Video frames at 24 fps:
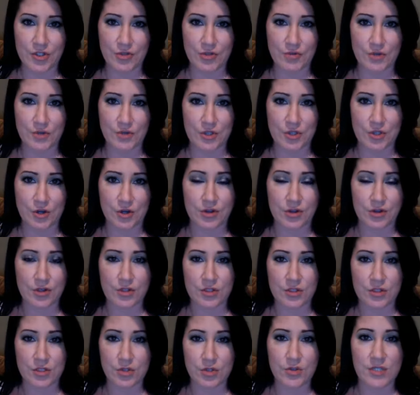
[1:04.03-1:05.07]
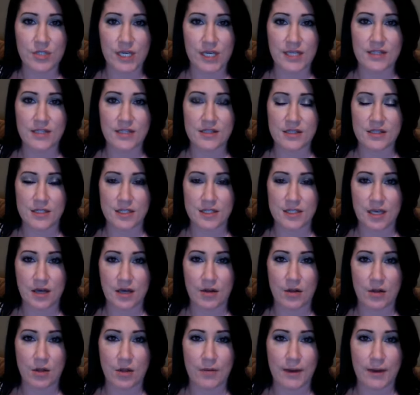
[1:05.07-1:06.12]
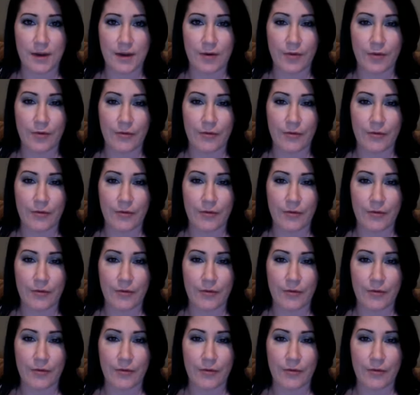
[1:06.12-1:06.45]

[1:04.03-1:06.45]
which are the two tests that tell about